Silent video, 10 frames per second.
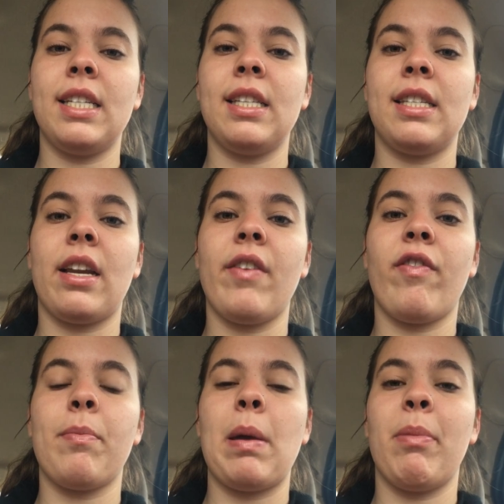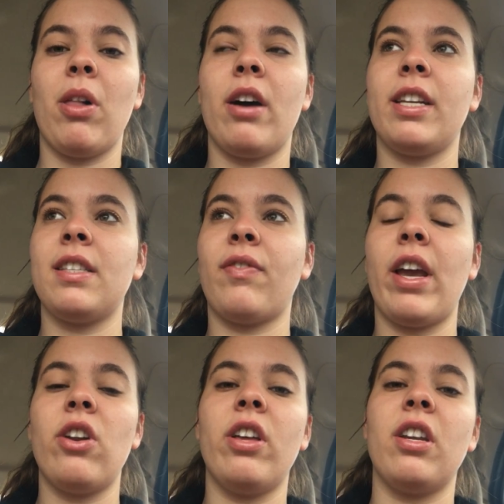to study for my Pilates
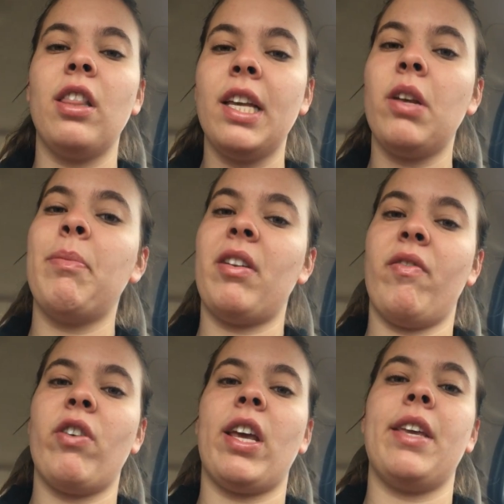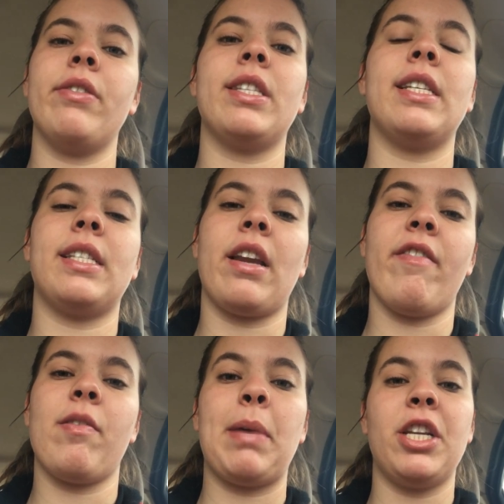final and a little bit of what I used to study
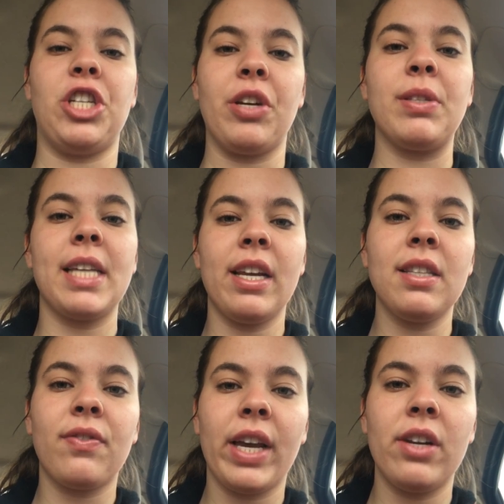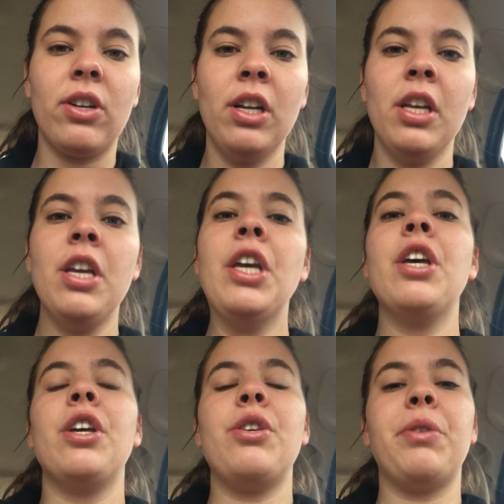for my geoscience final,
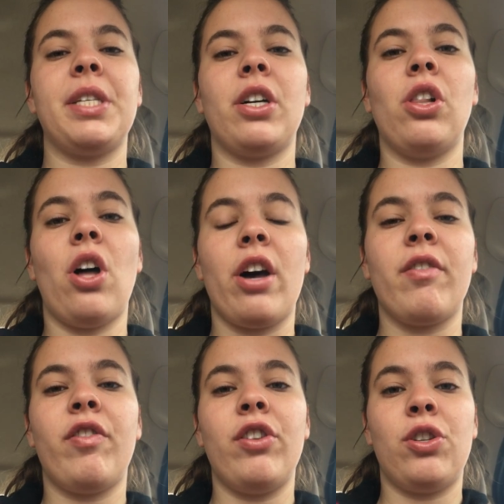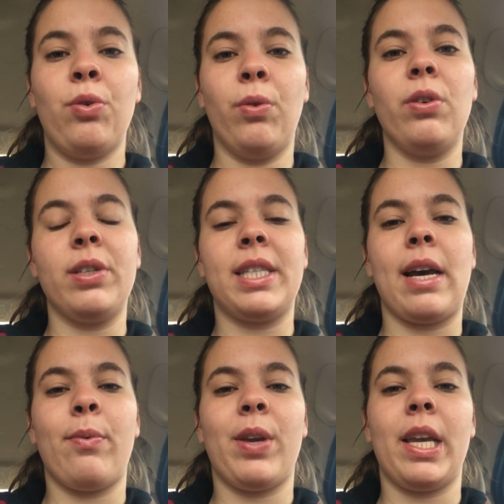using a lot of the tools
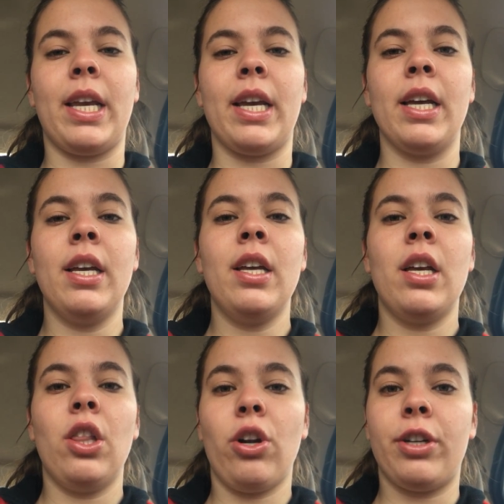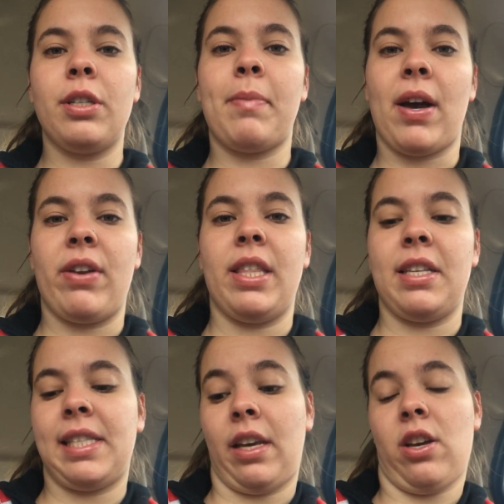that we learned about in
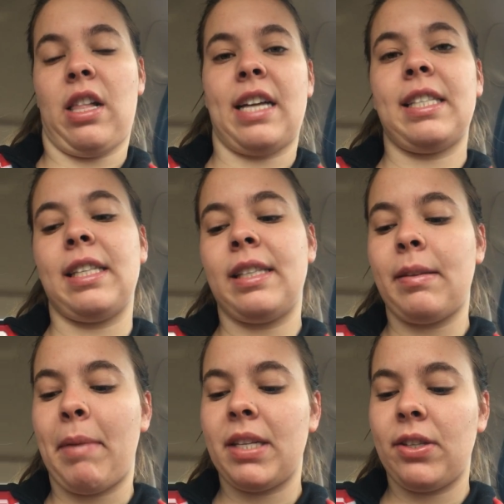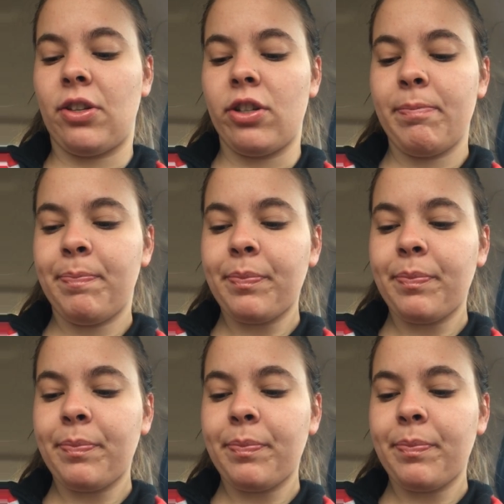the SAIL class this semester.